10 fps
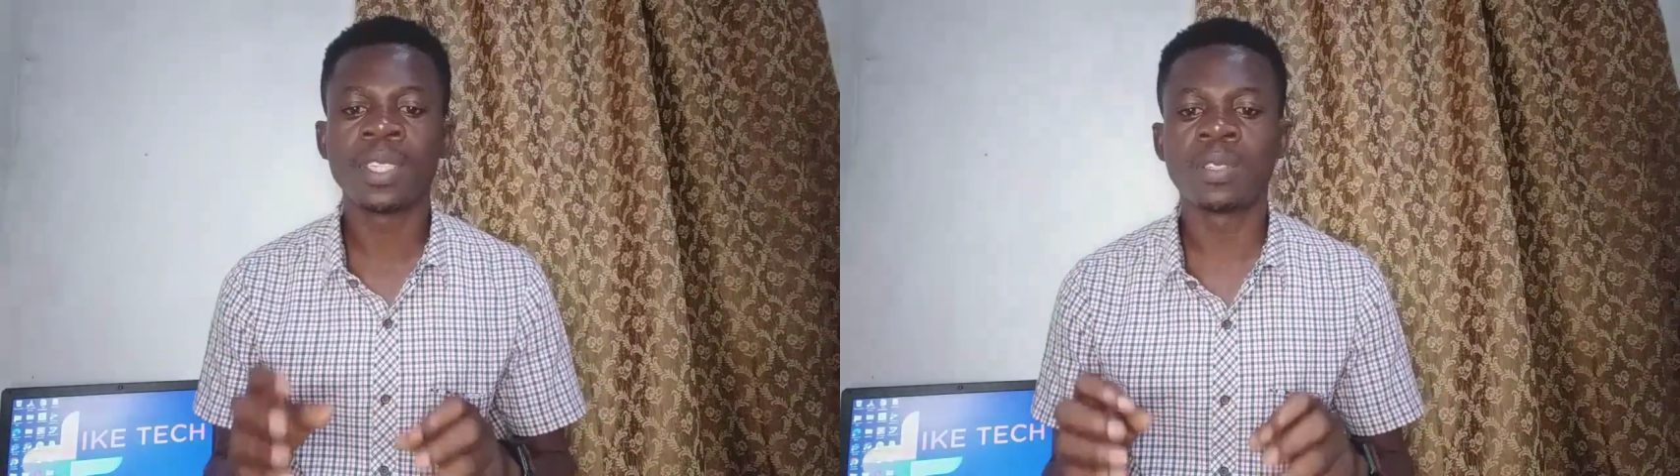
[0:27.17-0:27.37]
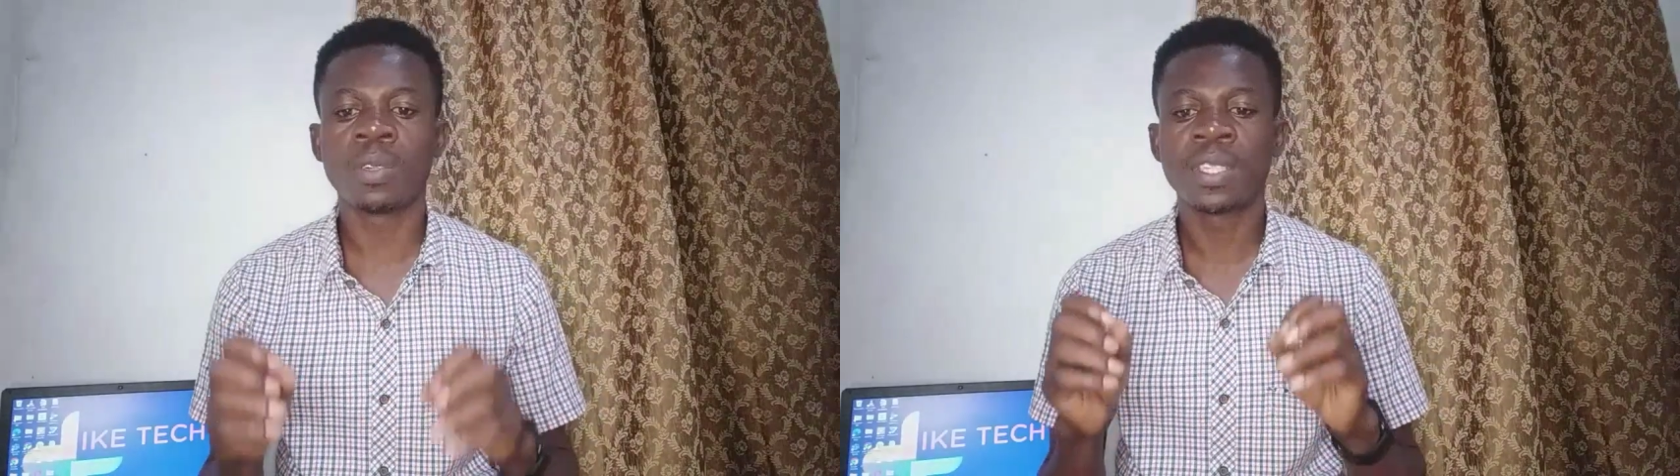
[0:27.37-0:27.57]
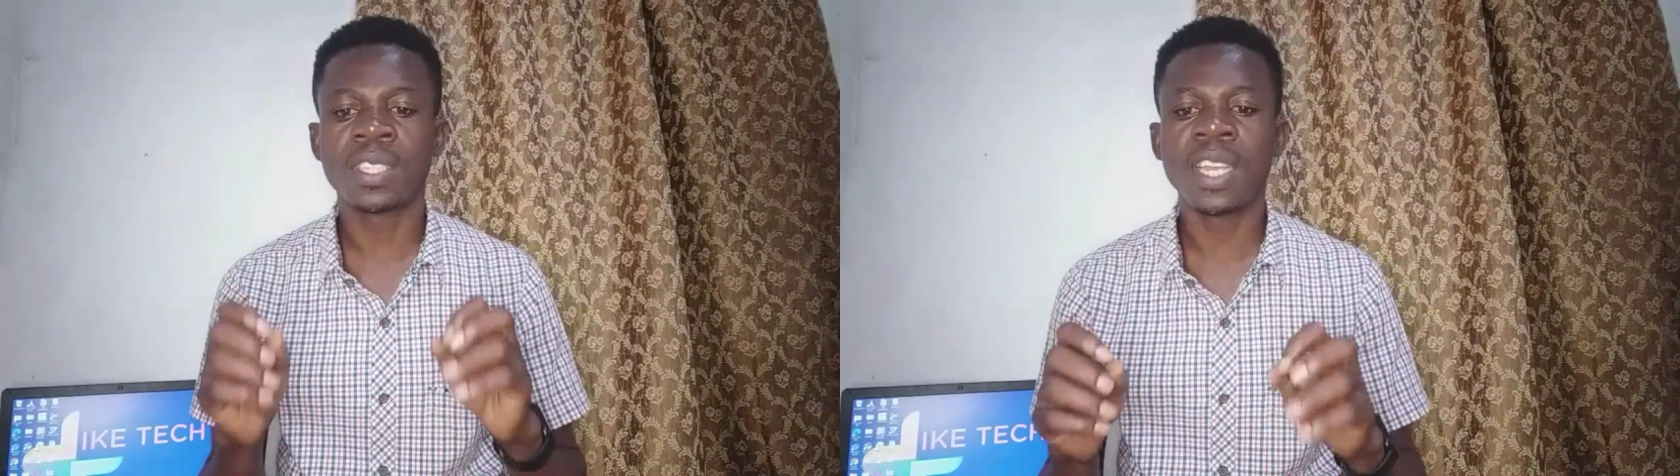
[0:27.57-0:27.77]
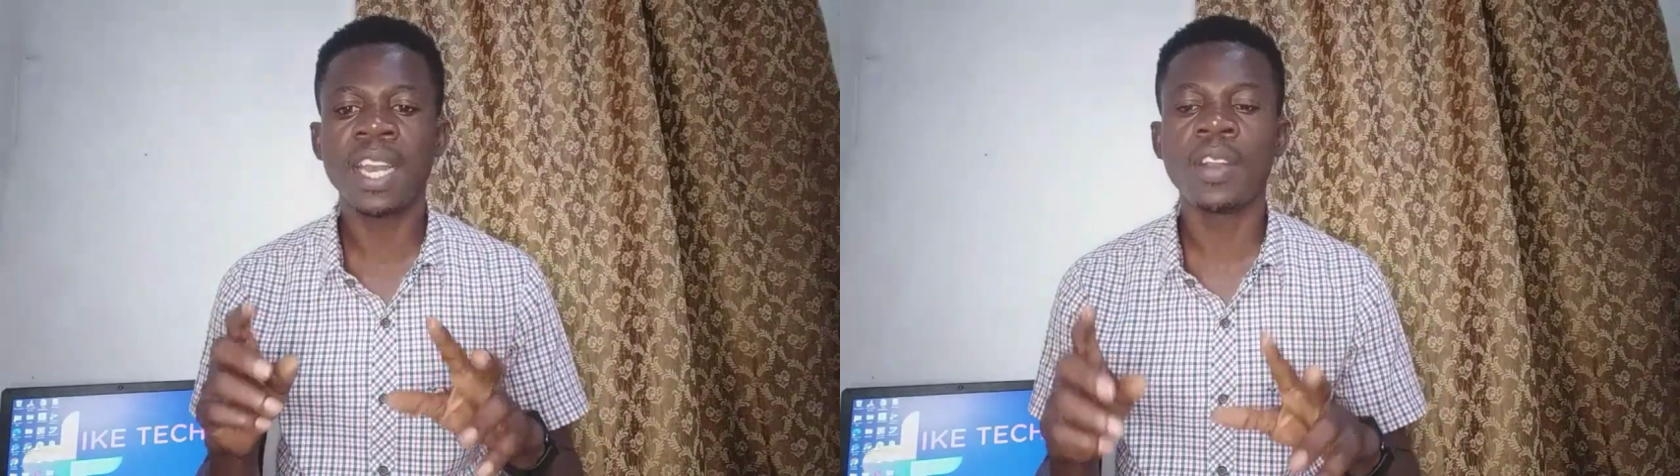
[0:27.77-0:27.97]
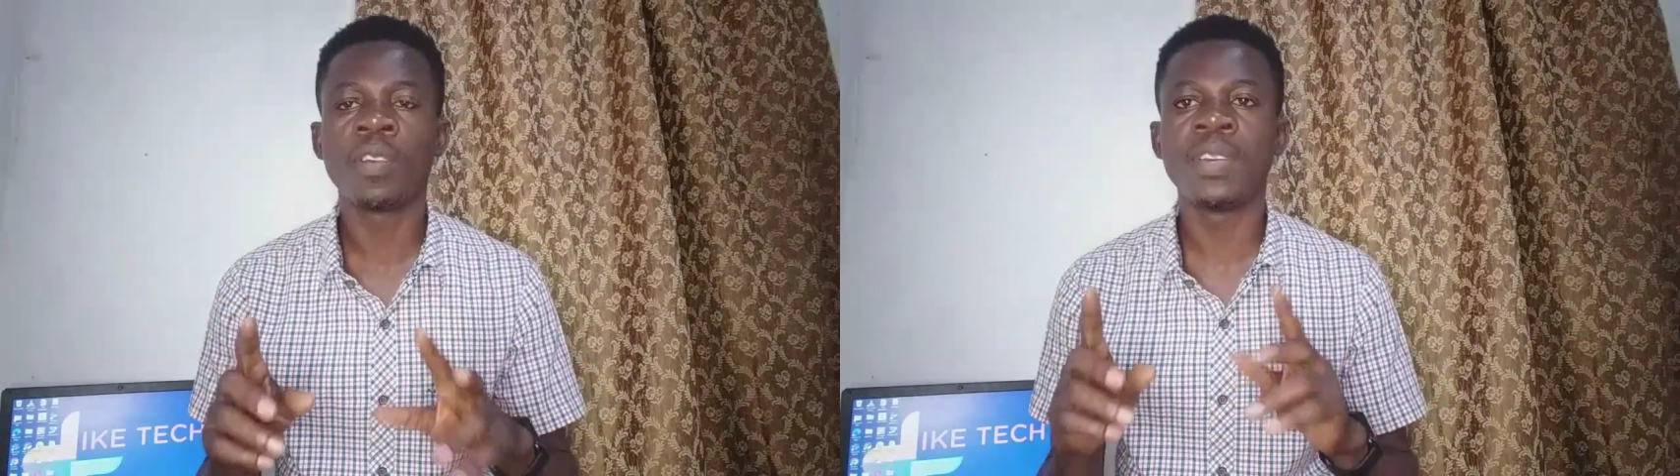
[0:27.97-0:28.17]
is for
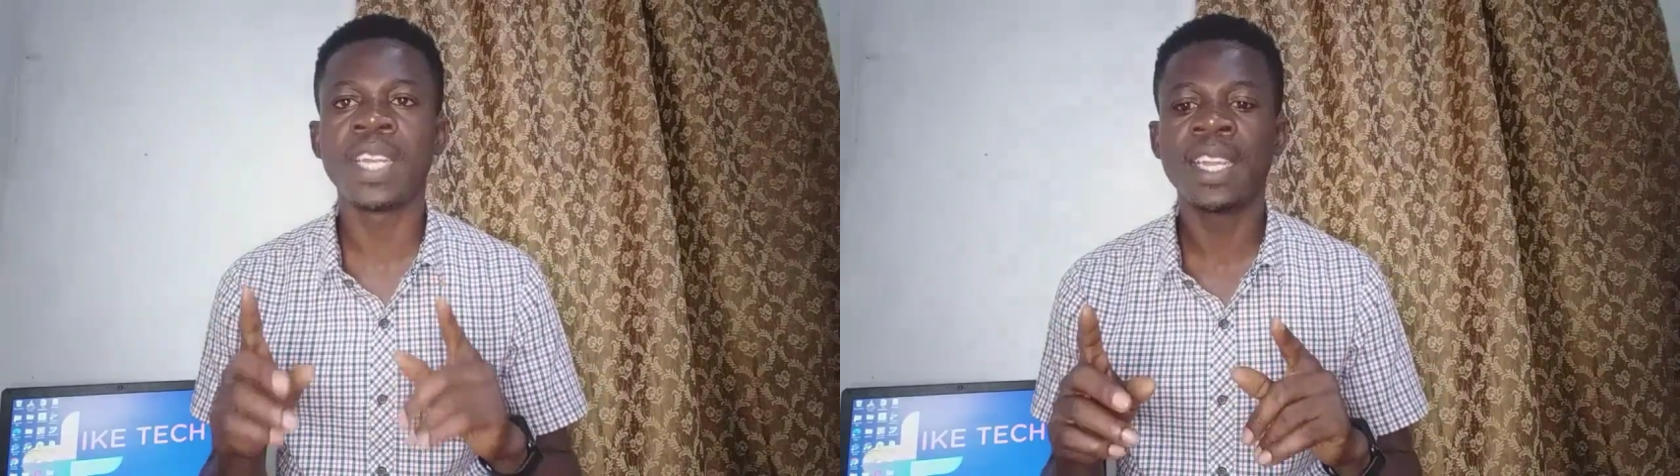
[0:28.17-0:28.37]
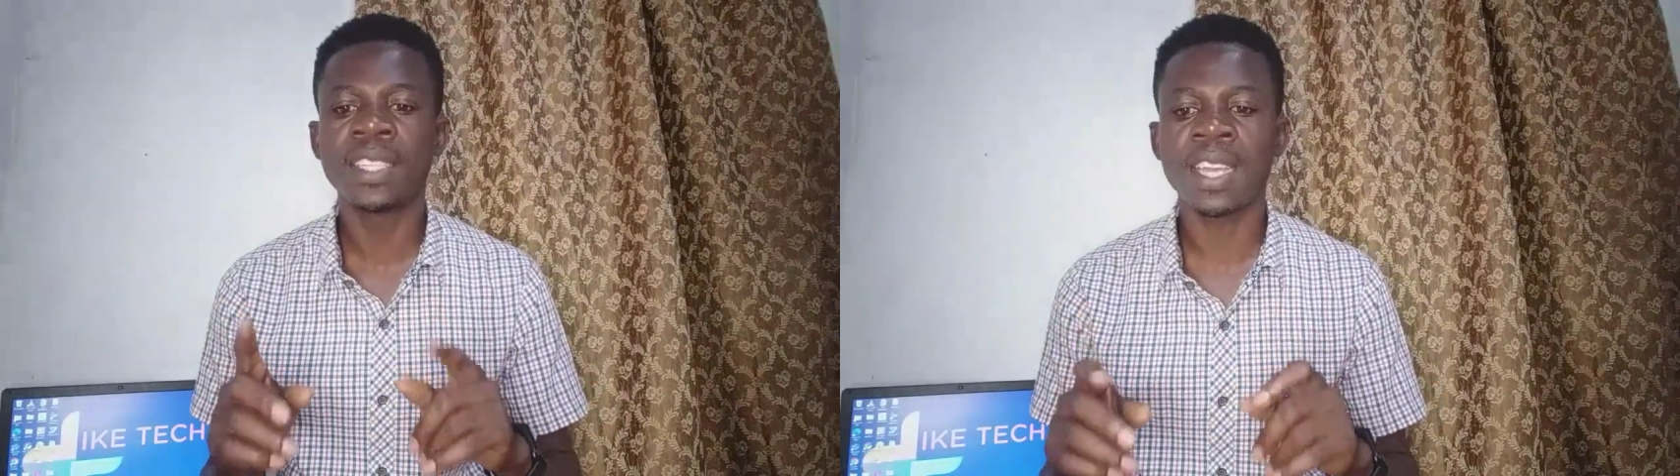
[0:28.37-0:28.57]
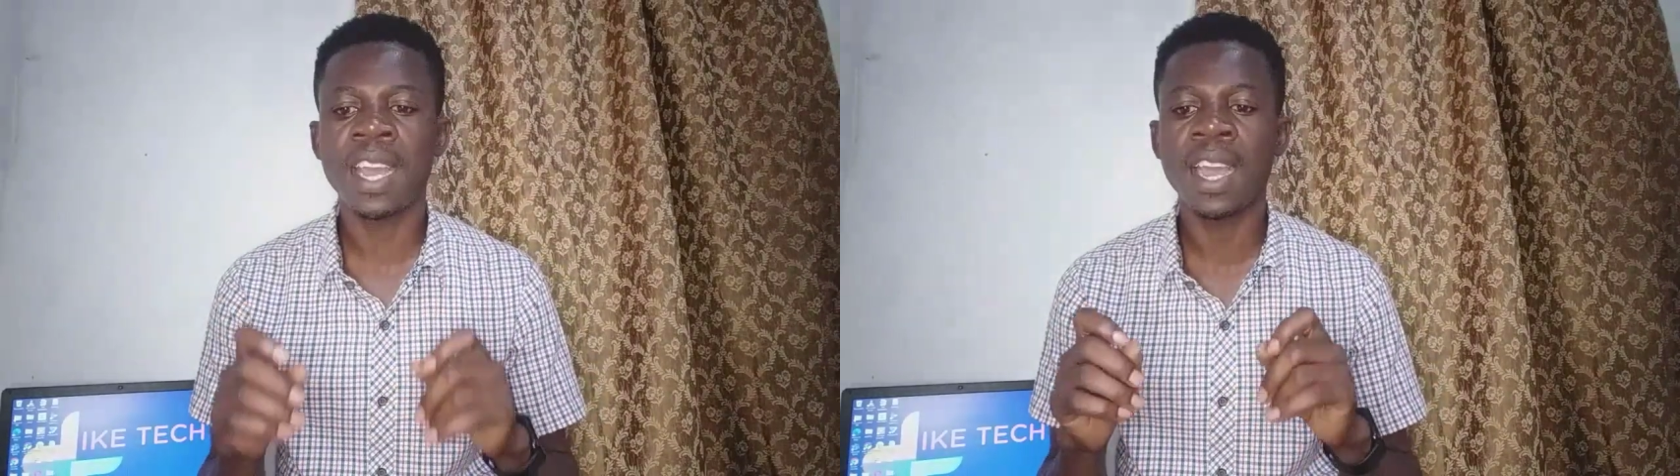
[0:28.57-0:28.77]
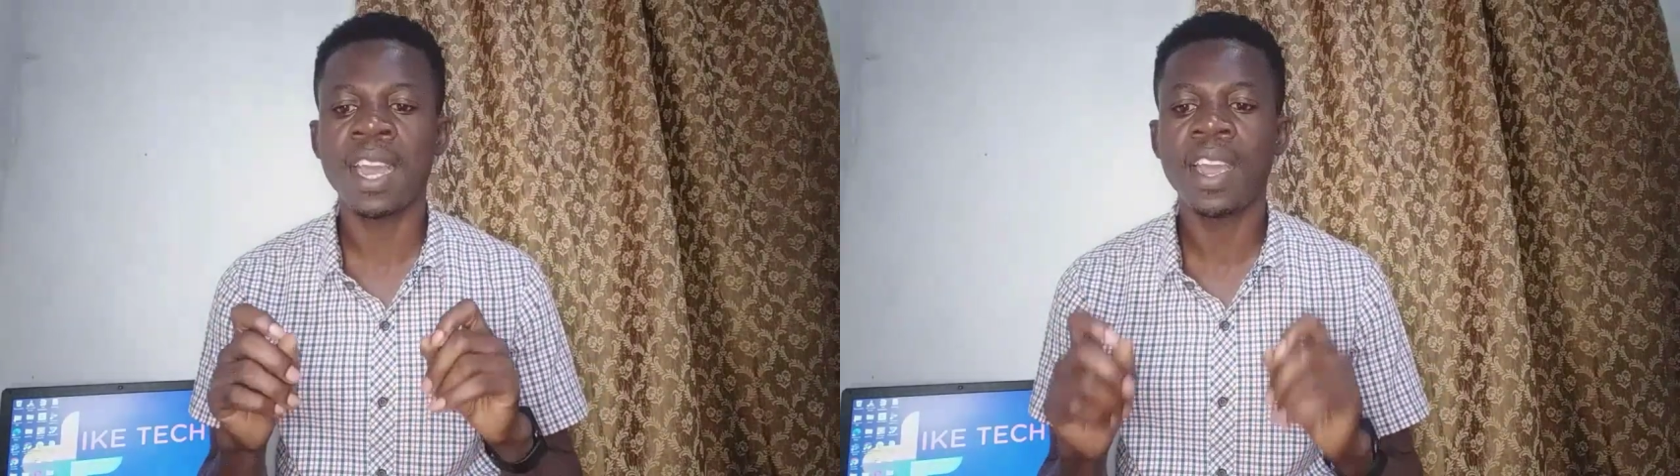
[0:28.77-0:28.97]
selling of digital